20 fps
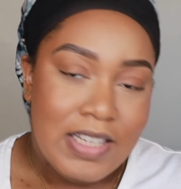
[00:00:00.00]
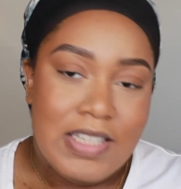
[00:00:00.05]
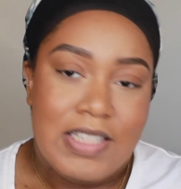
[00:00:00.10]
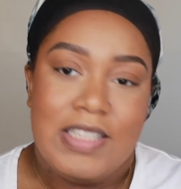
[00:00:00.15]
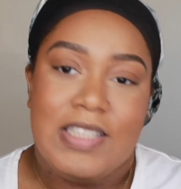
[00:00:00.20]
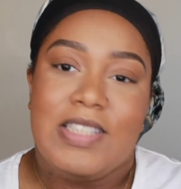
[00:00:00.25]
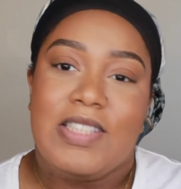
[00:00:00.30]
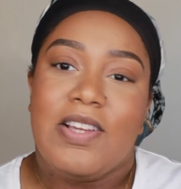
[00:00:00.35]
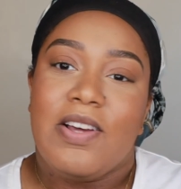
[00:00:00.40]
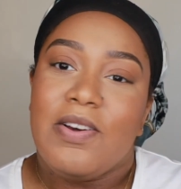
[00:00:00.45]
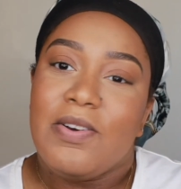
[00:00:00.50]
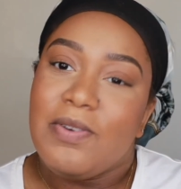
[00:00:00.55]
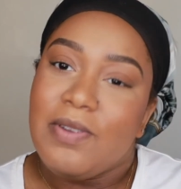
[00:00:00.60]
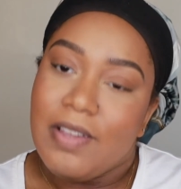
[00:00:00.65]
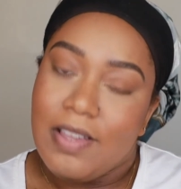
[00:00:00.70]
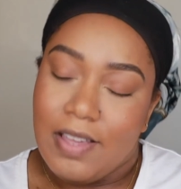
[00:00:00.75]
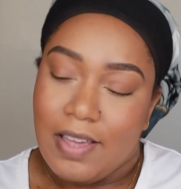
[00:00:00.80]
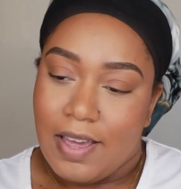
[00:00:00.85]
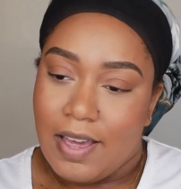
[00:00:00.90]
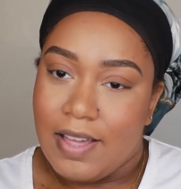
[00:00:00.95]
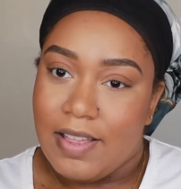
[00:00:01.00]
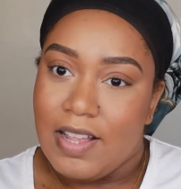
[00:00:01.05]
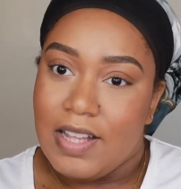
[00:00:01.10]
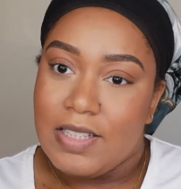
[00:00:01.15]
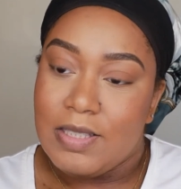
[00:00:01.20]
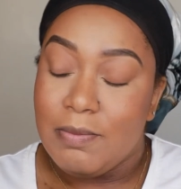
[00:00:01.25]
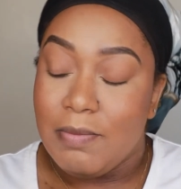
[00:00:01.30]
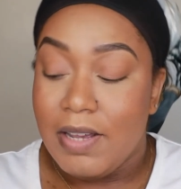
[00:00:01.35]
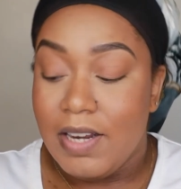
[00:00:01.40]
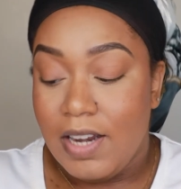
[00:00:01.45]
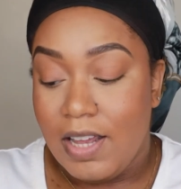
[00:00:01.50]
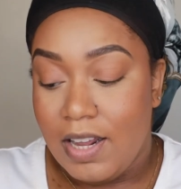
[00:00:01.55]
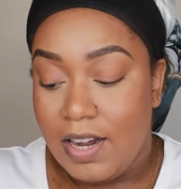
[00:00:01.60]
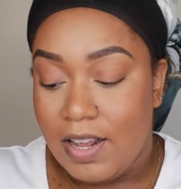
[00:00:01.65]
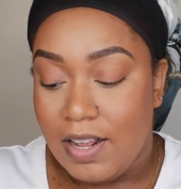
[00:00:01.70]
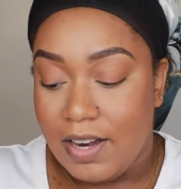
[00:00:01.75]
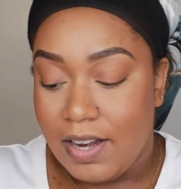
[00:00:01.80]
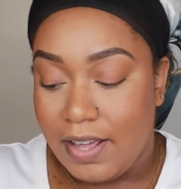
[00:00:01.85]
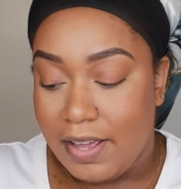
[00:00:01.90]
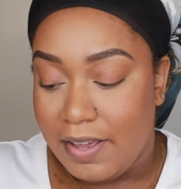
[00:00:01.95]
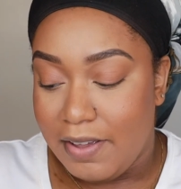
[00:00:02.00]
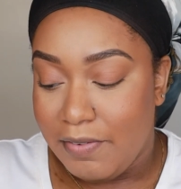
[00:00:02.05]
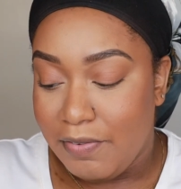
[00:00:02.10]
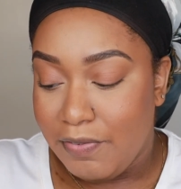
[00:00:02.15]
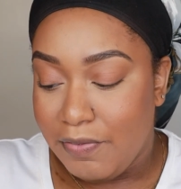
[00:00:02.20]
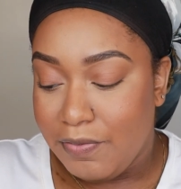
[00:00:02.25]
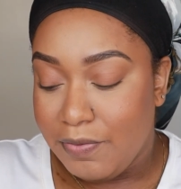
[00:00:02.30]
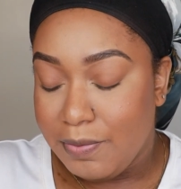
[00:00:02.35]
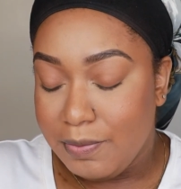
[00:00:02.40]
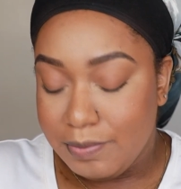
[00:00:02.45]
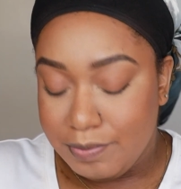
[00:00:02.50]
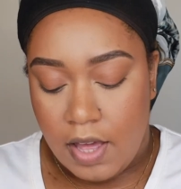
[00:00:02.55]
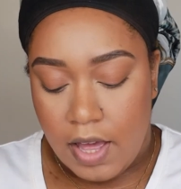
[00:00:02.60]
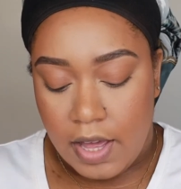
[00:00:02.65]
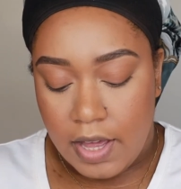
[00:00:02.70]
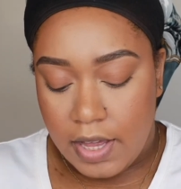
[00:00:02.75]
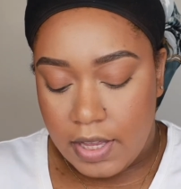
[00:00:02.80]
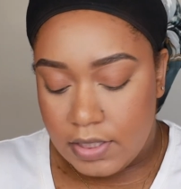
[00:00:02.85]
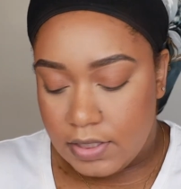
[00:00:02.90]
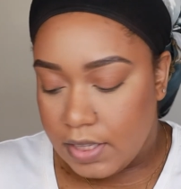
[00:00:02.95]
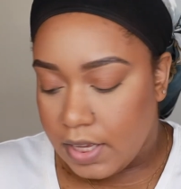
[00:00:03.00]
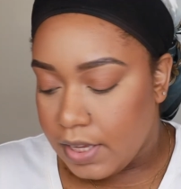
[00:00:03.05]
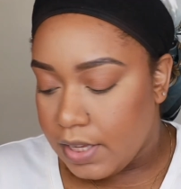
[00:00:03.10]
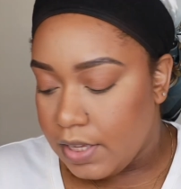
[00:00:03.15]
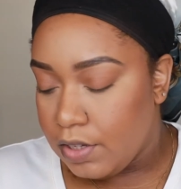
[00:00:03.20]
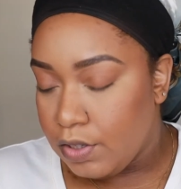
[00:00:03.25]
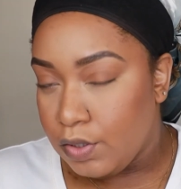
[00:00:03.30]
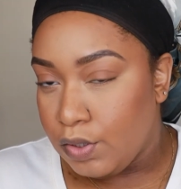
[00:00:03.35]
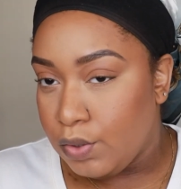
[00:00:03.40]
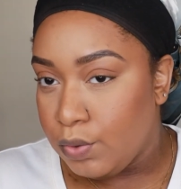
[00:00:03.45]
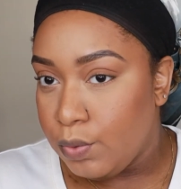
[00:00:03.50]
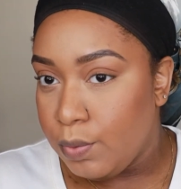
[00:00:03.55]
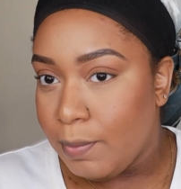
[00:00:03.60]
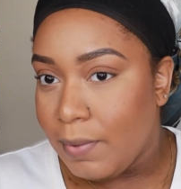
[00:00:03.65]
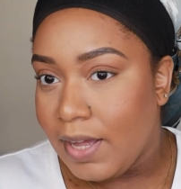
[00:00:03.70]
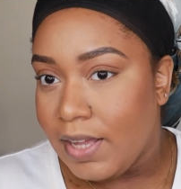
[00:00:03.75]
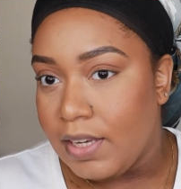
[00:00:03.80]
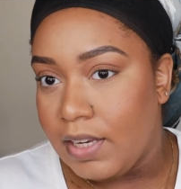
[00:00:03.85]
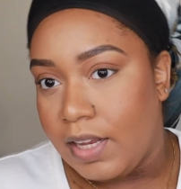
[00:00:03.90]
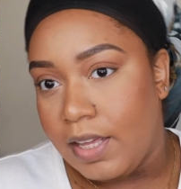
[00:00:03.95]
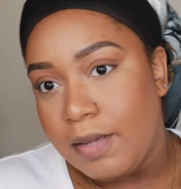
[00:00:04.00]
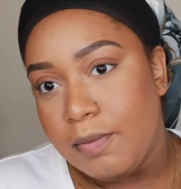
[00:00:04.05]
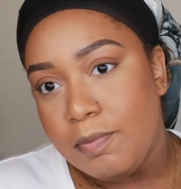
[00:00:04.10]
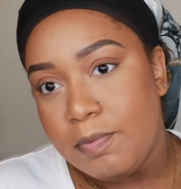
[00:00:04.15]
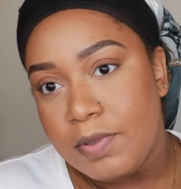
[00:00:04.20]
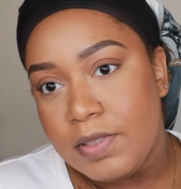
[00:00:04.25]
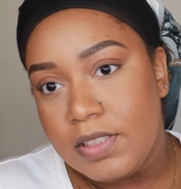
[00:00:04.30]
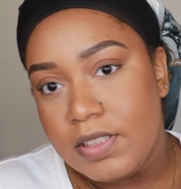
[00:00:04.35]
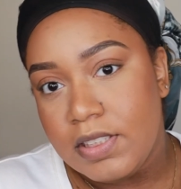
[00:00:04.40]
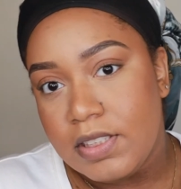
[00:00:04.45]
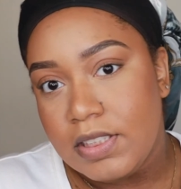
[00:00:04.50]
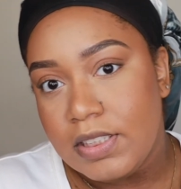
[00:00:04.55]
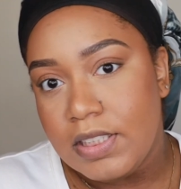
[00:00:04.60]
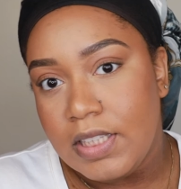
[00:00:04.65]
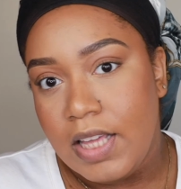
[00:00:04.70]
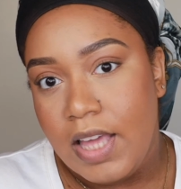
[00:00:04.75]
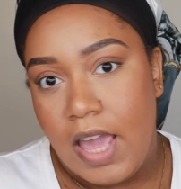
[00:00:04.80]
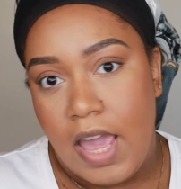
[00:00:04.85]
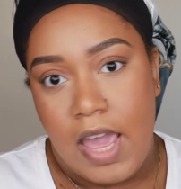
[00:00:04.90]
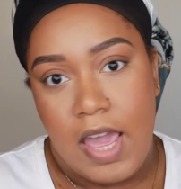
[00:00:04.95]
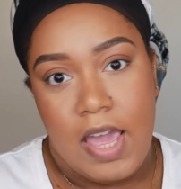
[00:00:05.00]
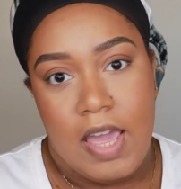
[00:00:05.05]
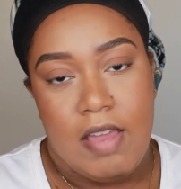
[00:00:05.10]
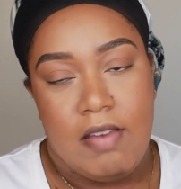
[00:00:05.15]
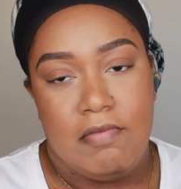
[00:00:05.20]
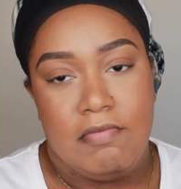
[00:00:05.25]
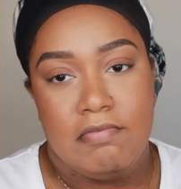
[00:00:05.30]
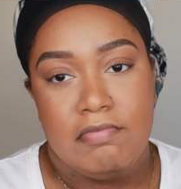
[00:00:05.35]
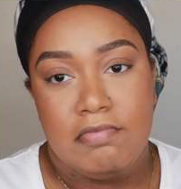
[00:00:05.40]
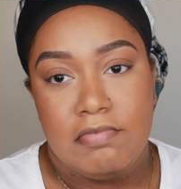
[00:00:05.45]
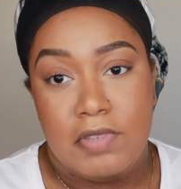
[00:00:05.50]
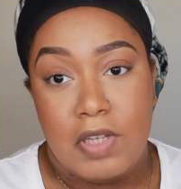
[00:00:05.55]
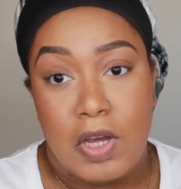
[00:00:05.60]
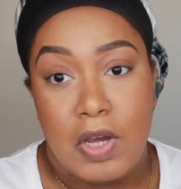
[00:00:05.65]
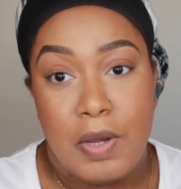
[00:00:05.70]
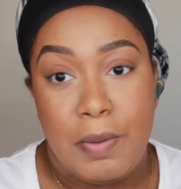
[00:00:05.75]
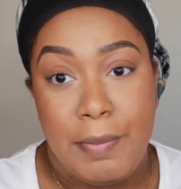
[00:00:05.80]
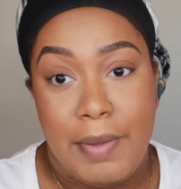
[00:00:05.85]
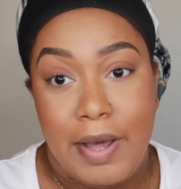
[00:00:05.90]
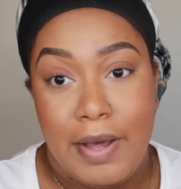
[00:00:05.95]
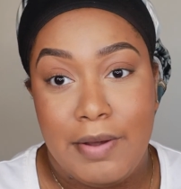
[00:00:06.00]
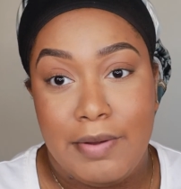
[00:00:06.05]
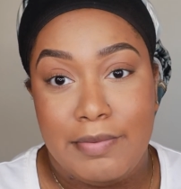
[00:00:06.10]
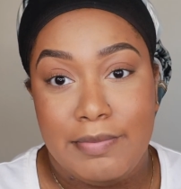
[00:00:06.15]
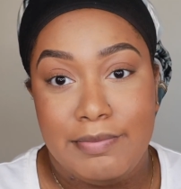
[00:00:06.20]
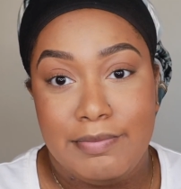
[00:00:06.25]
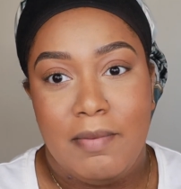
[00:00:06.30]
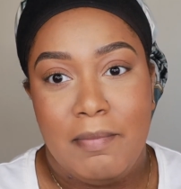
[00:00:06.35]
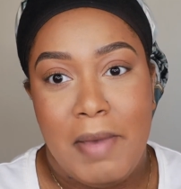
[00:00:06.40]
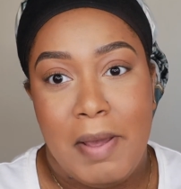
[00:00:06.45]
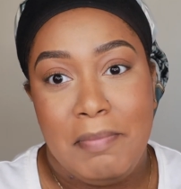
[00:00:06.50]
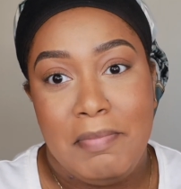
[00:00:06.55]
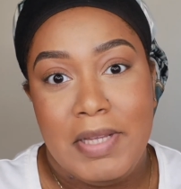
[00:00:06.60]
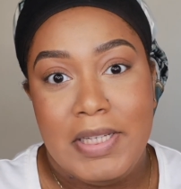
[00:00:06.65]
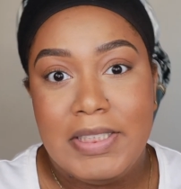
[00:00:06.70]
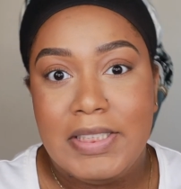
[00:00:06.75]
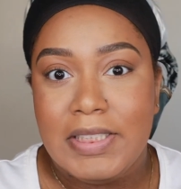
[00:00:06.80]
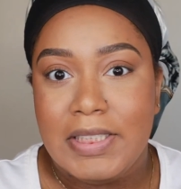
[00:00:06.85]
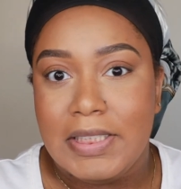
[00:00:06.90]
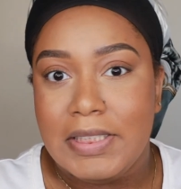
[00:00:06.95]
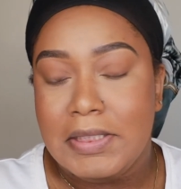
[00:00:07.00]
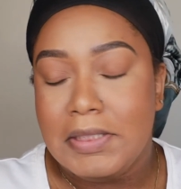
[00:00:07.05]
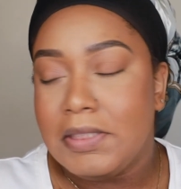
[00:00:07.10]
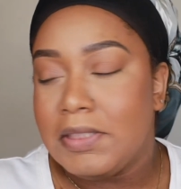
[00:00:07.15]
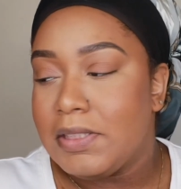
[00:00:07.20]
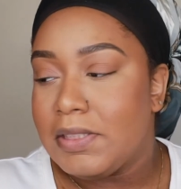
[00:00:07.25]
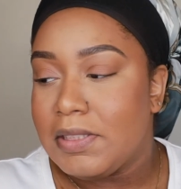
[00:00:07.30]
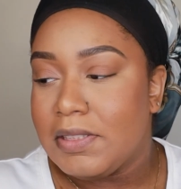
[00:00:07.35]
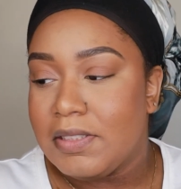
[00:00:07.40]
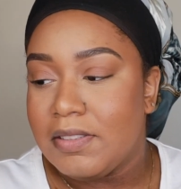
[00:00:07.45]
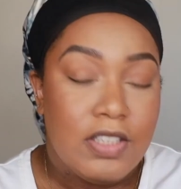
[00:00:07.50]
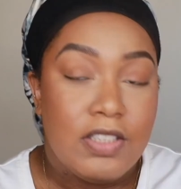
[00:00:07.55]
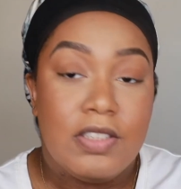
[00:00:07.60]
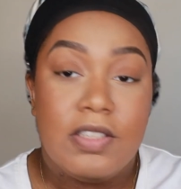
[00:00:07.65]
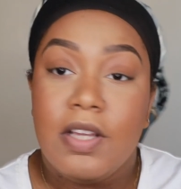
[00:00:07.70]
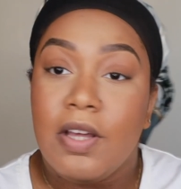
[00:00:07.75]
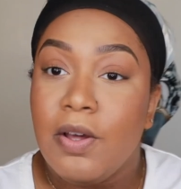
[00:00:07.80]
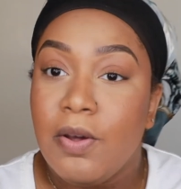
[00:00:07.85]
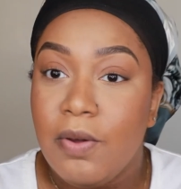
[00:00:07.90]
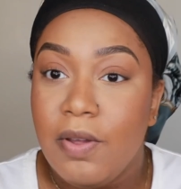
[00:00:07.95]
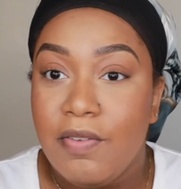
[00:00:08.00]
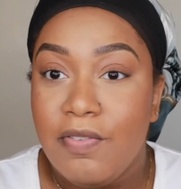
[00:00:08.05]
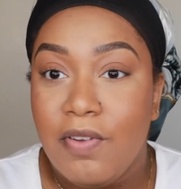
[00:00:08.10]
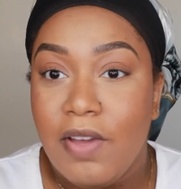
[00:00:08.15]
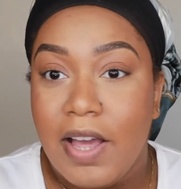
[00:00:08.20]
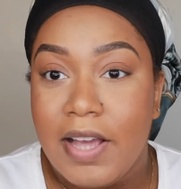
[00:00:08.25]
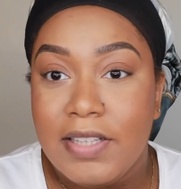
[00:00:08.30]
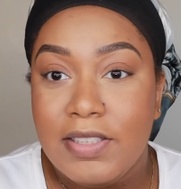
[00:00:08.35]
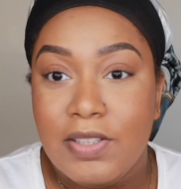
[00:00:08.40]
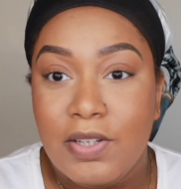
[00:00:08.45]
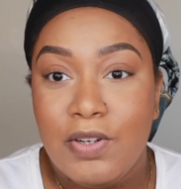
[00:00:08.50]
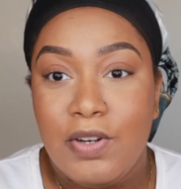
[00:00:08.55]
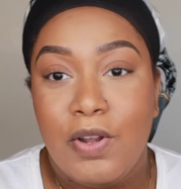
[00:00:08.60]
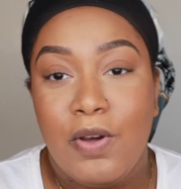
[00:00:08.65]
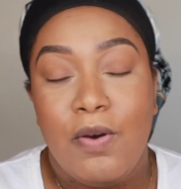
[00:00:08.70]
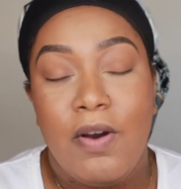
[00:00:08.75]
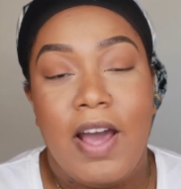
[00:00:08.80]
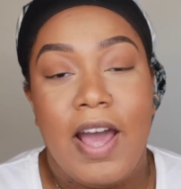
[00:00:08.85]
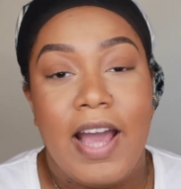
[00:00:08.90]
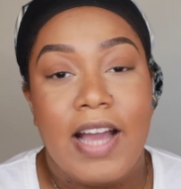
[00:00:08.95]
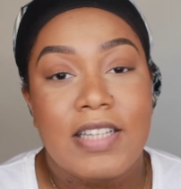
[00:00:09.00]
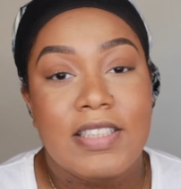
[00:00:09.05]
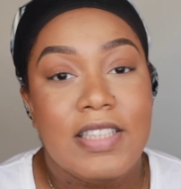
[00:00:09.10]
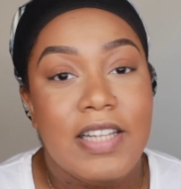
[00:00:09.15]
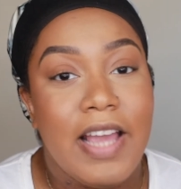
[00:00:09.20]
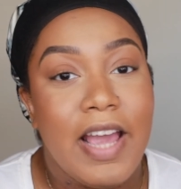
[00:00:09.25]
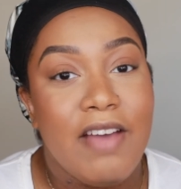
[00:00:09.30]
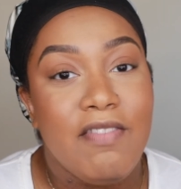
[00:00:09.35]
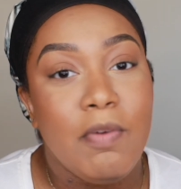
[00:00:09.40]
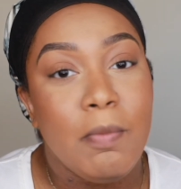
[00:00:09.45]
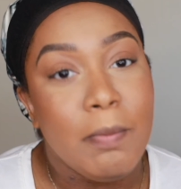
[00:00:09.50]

So yeah, that's my dating life. I guess I can do my lips and talk about my business. So if you guys don't know, I actually have a